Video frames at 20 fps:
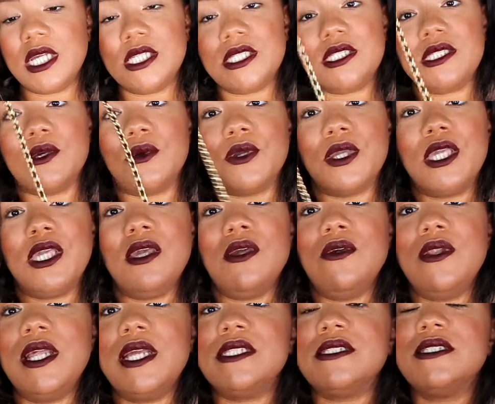It's so
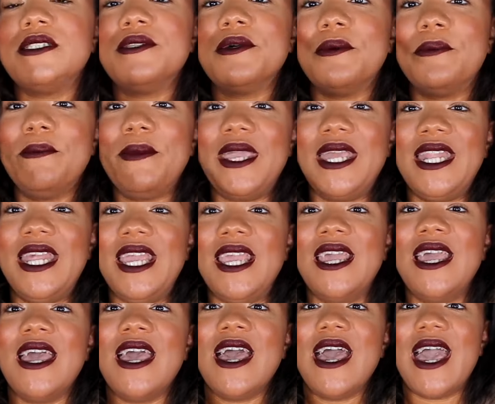cute and so
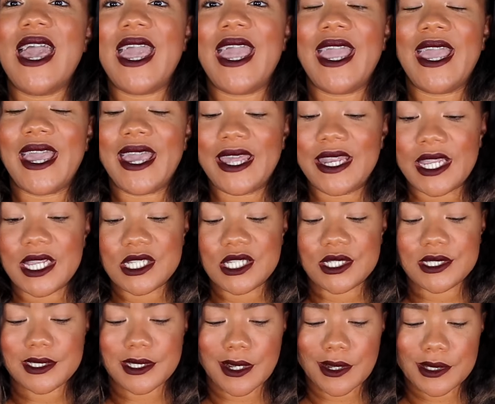mini and it
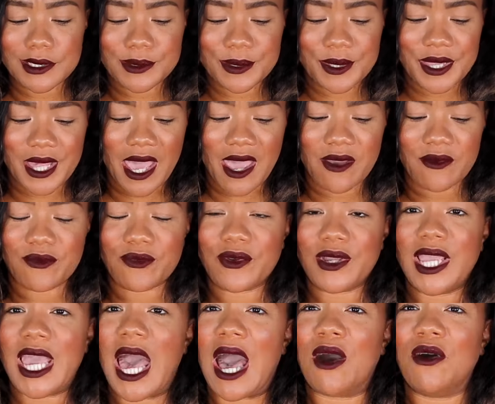just goes with
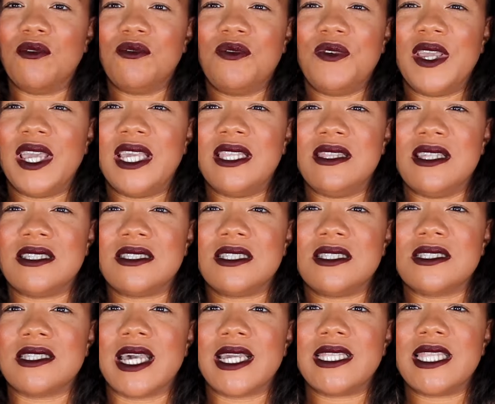every outfit. This
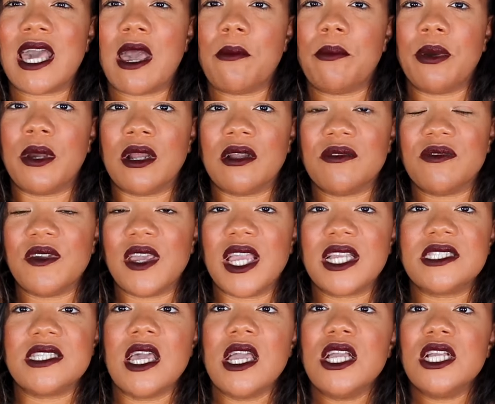is like that
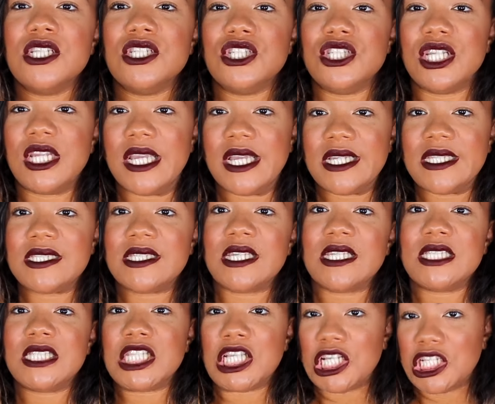perfect jeans
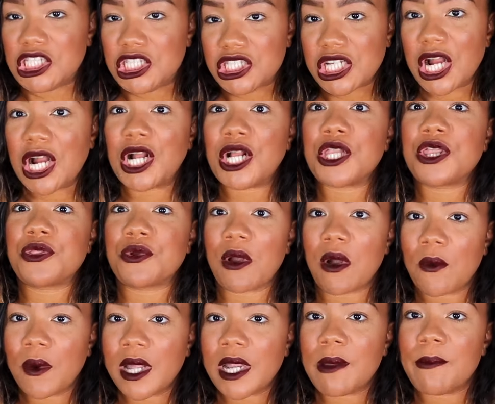and t-shirt
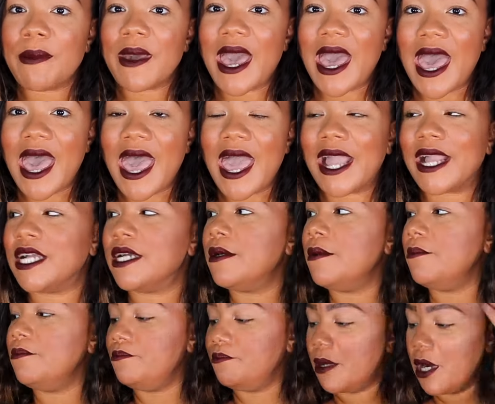throw on a bag
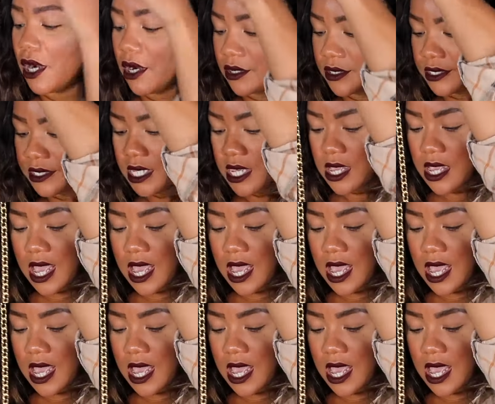purse.